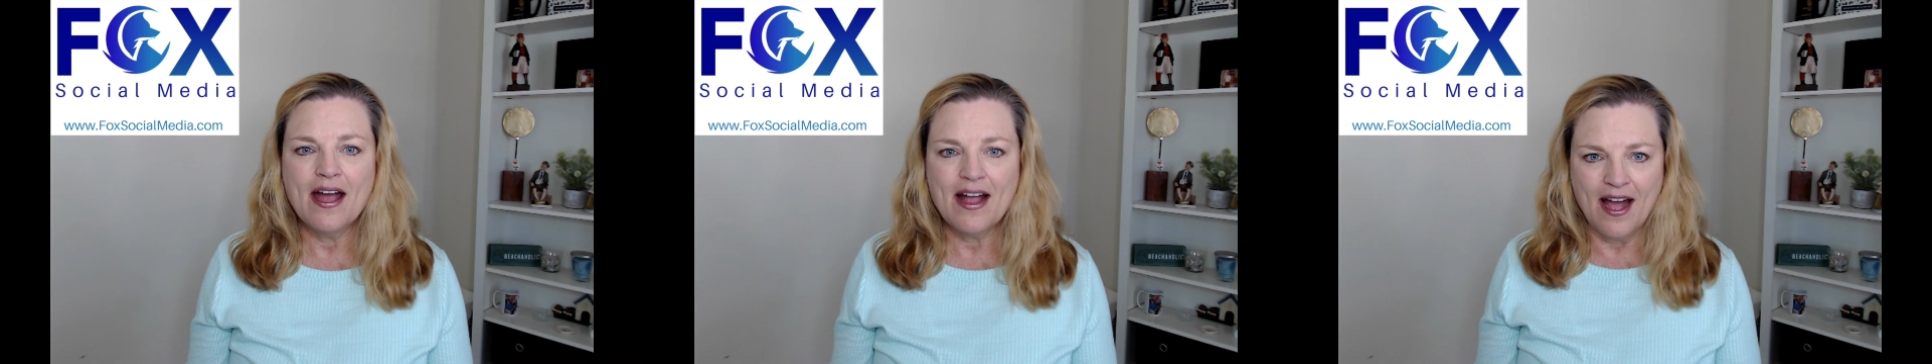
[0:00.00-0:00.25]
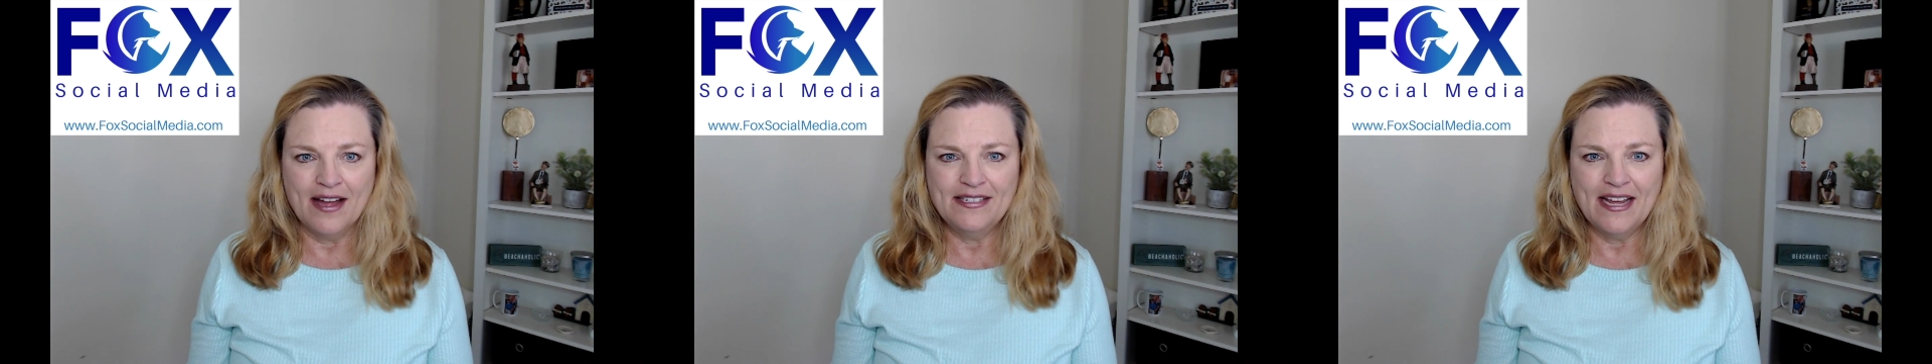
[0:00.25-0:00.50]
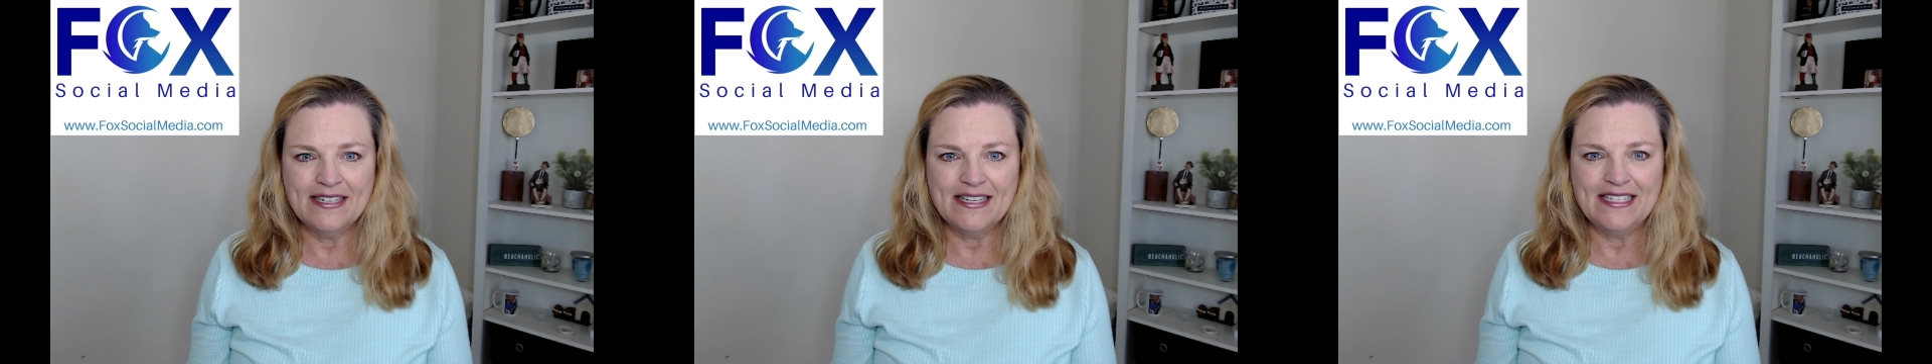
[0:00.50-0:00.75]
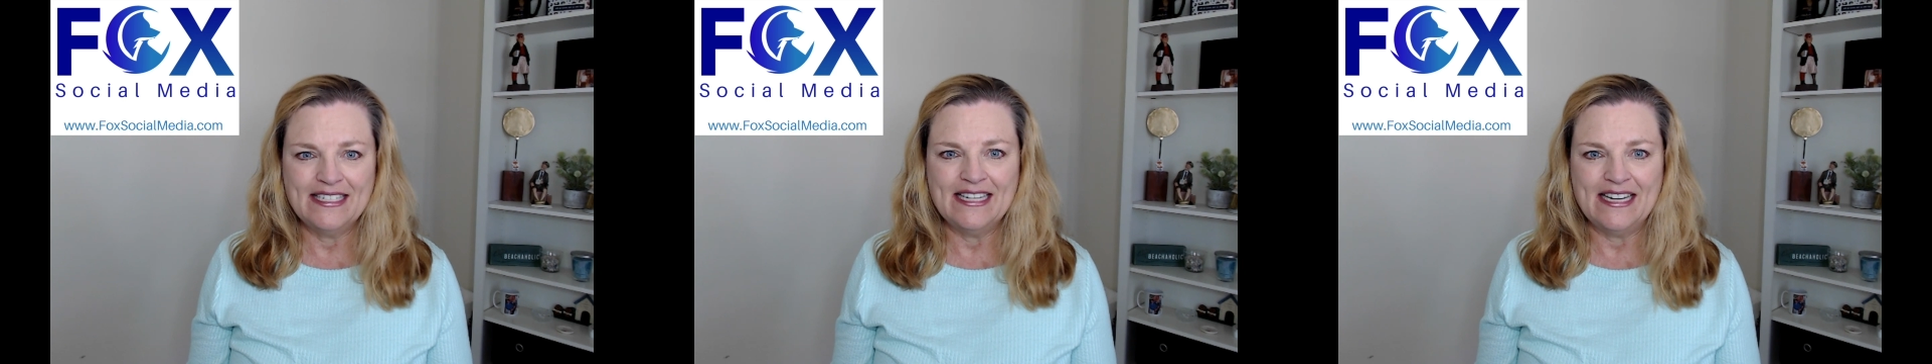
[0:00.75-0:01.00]
Contact
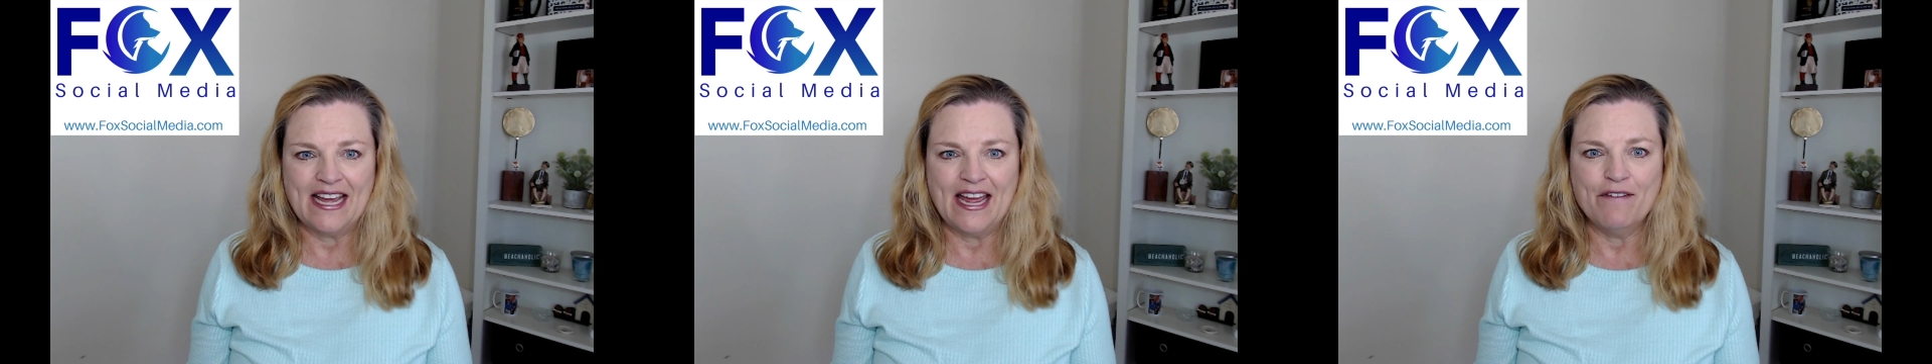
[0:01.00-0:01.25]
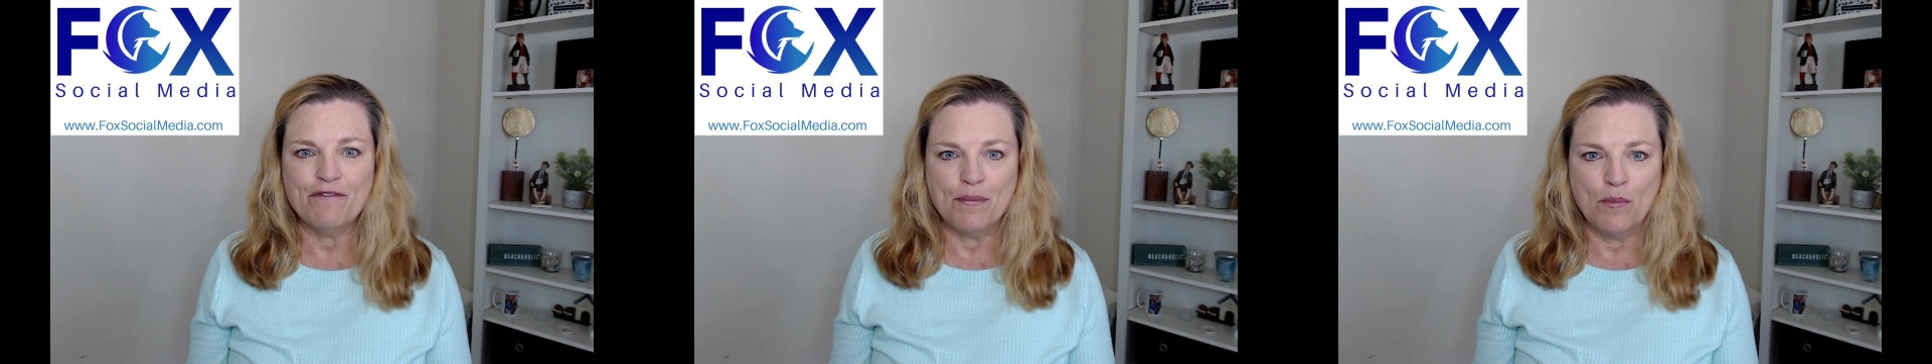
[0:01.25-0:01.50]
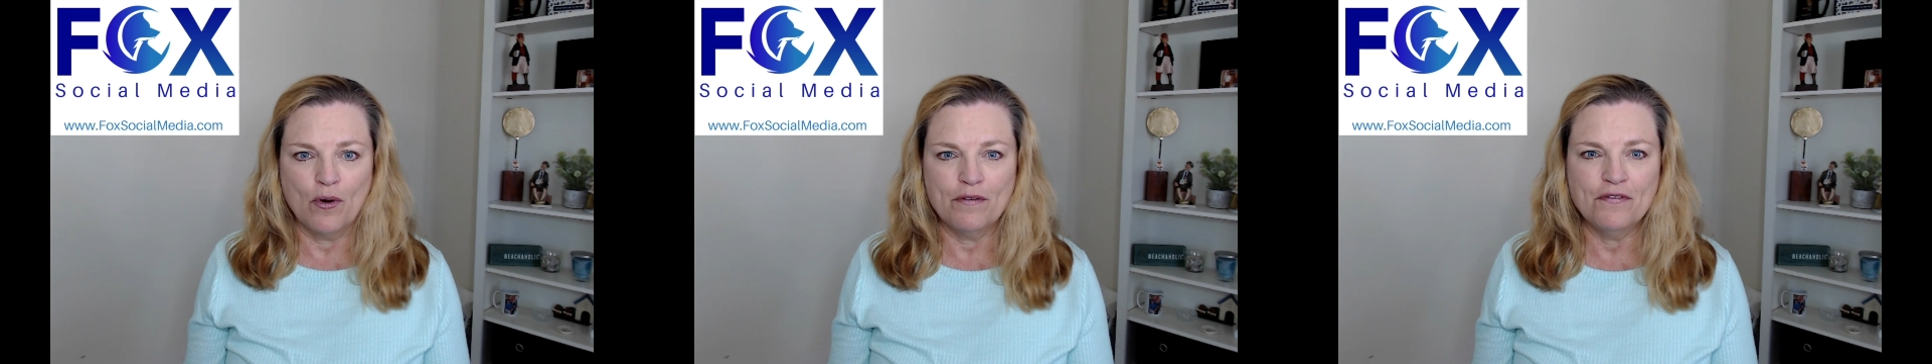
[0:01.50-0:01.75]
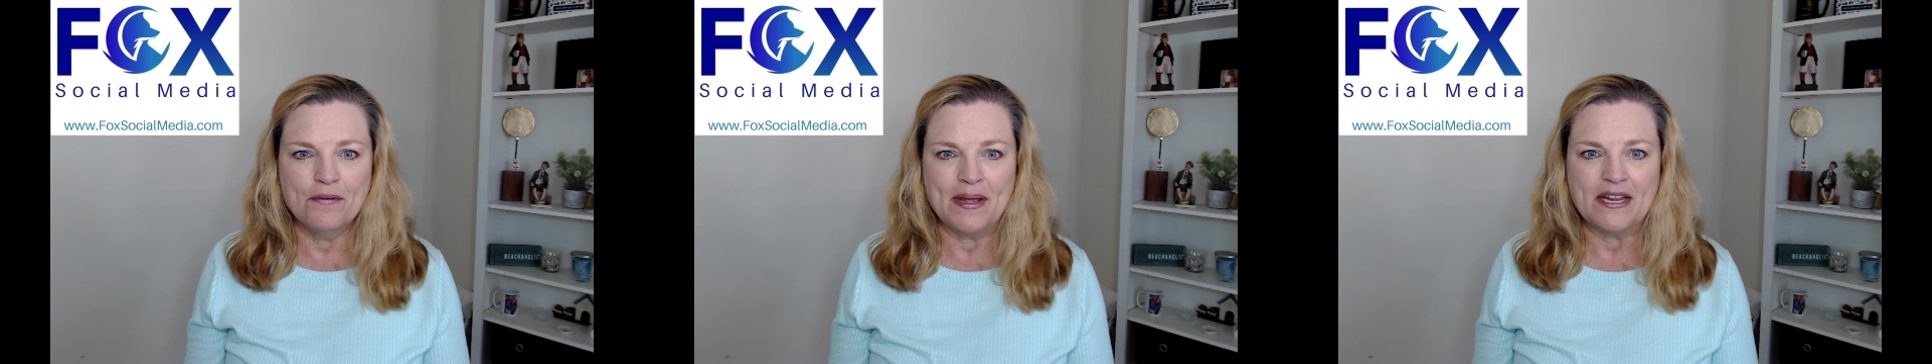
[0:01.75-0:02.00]
us today for more
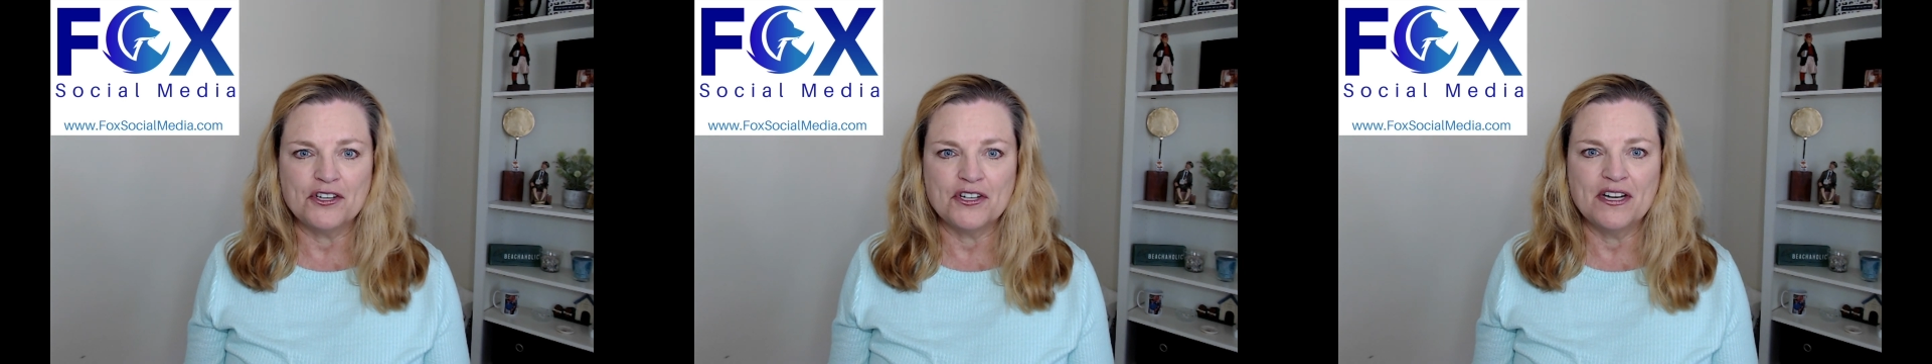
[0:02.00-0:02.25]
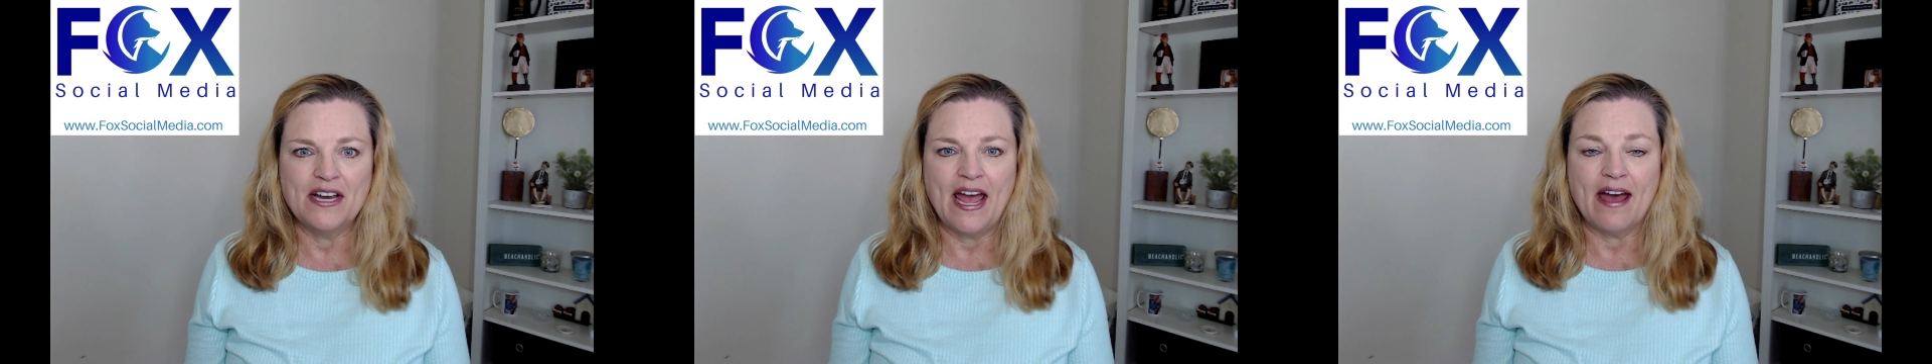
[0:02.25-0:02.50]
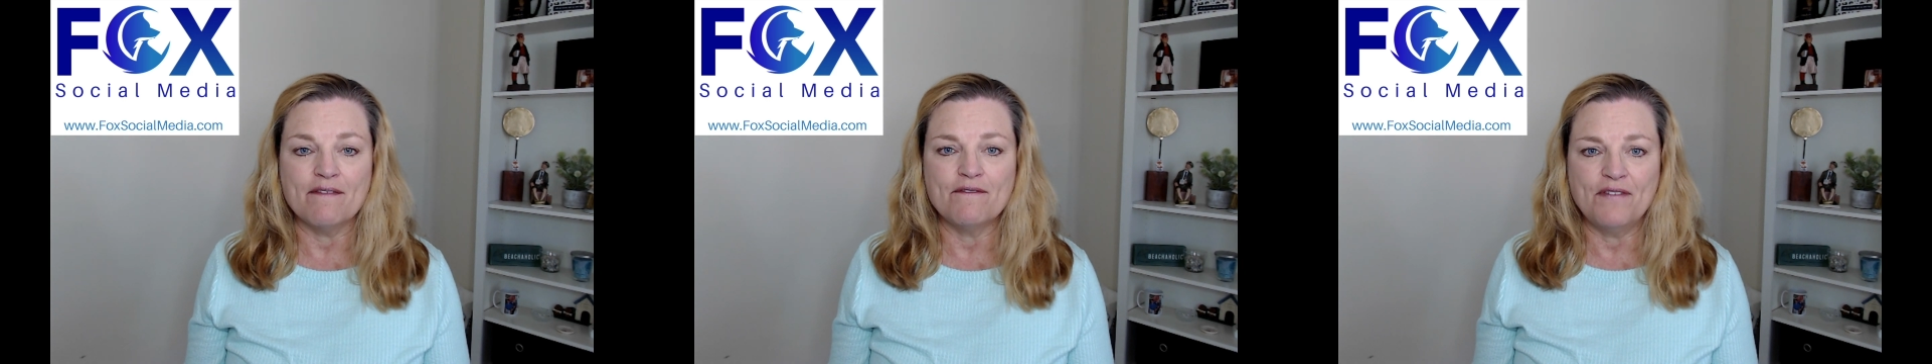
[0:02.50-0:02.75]
information at